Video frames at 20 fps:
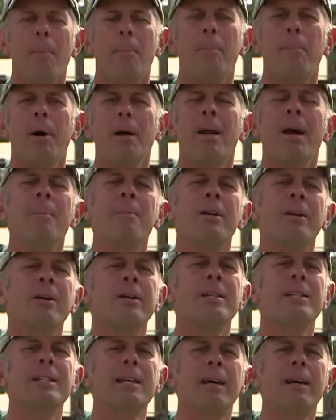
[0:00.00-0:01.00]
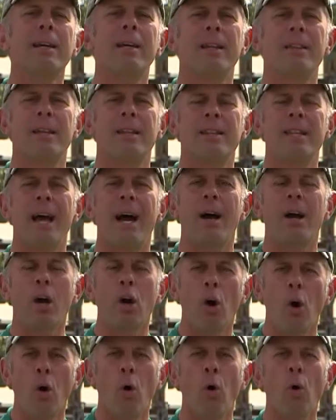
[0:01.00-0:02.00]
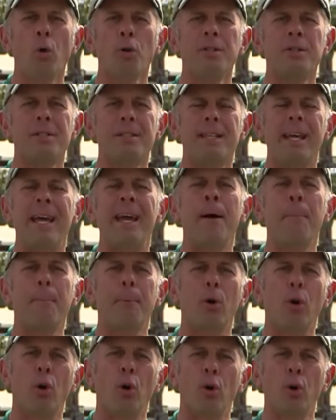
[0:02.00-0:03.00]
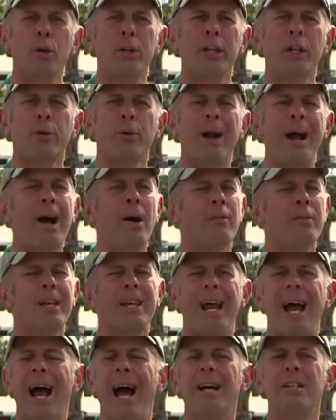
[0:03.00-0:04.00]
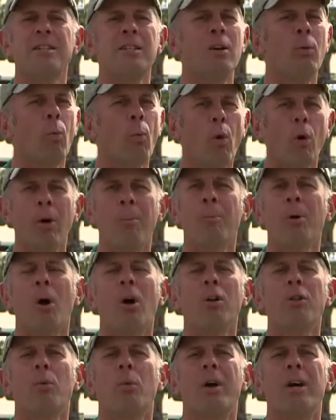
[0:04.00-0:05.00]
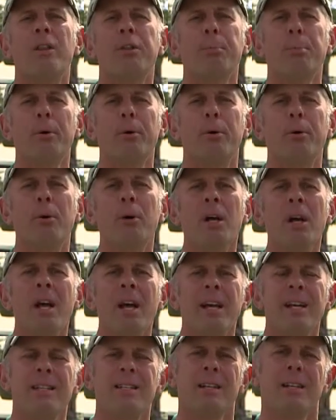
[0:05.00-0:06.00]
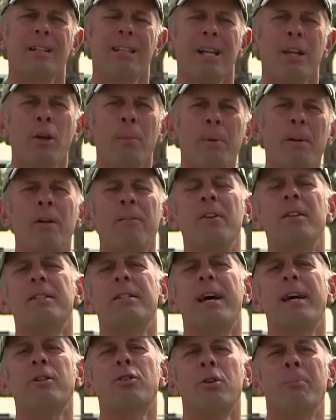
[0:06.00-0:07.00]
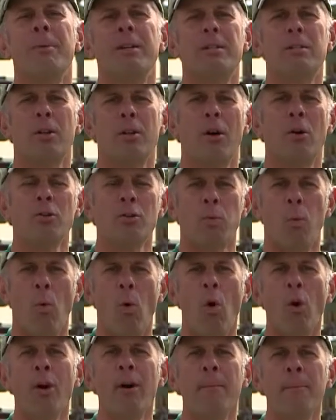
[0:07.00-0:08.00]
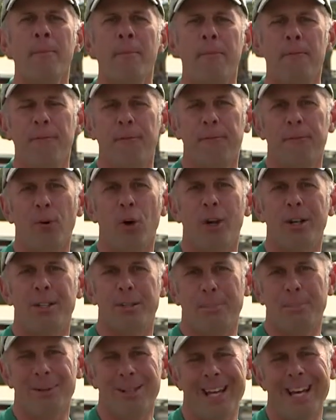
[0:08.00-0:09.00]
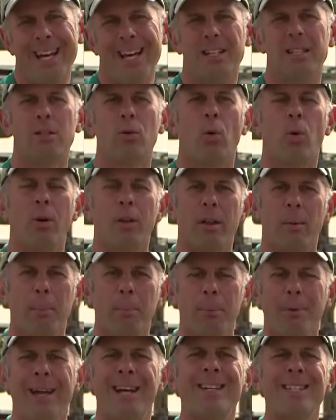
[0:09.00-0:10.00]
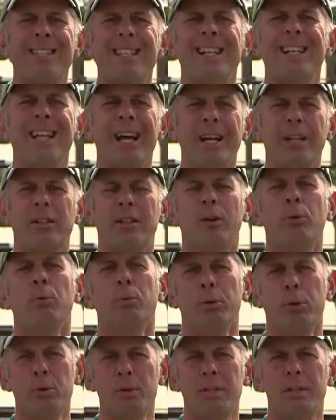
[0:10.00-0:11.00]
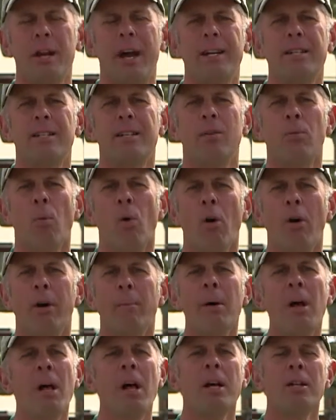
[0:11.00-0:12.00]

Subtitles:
But I'm here to tell you that that cold, damp, early ground that hasn't warmed all the way through is a little bit of a detriment to those warm foot plants, or the plants that like their roots nice and warm.